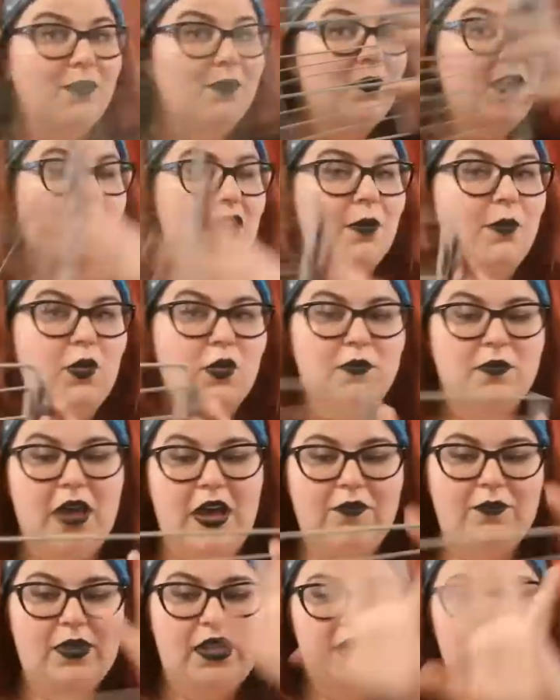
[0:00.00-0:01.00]
pick up all,
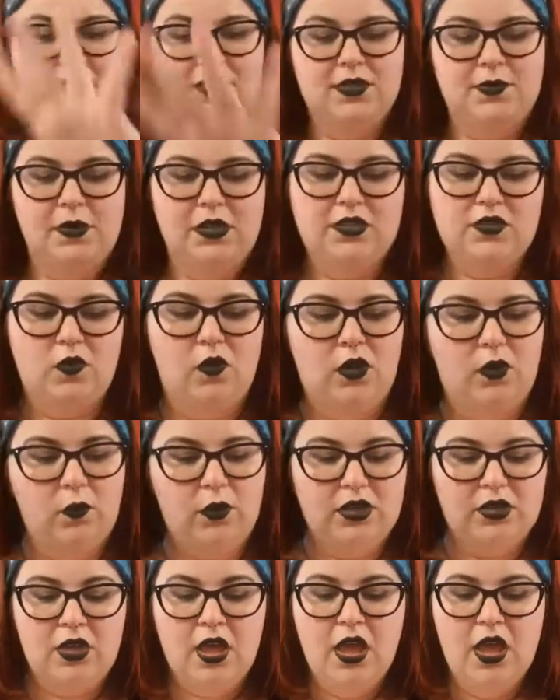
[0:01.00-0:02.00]
have my cleaning supplies all in
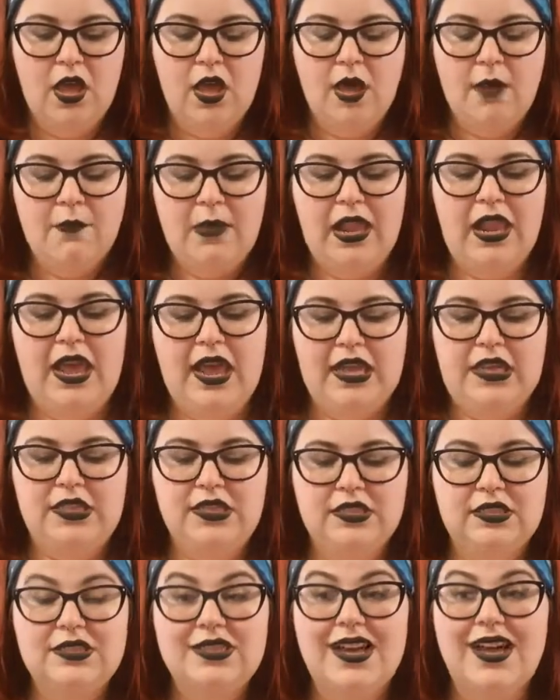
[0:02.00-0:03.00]
one
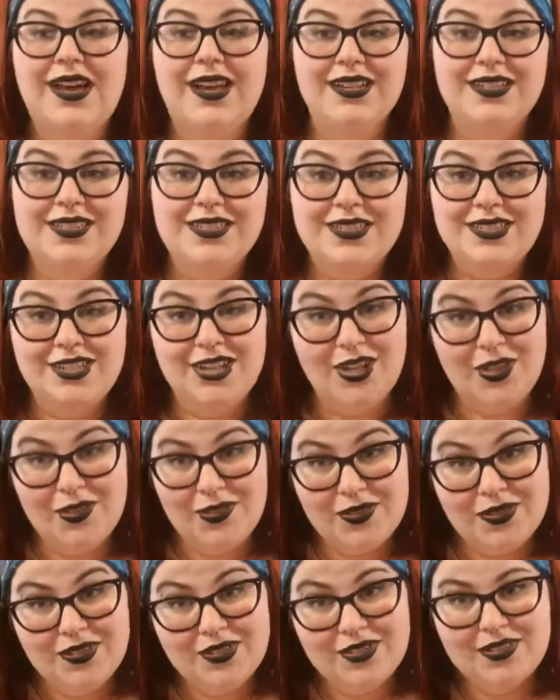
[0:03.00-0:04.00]
place, and, you
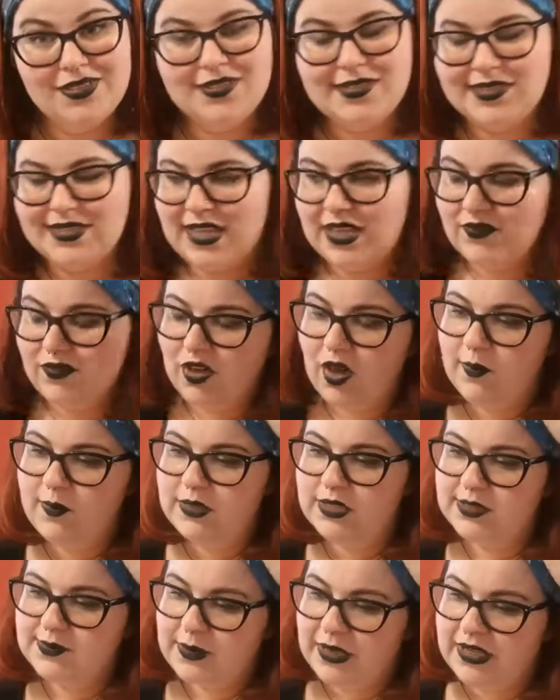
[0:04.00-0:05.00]
know, save
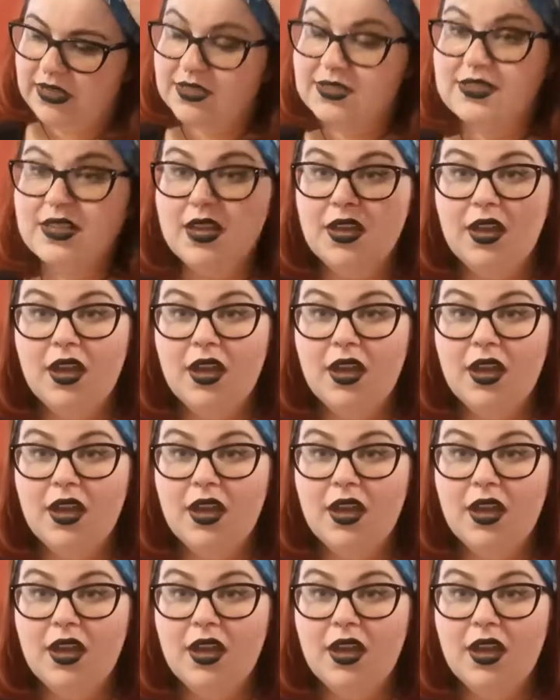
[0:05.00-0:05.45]
cupboard space.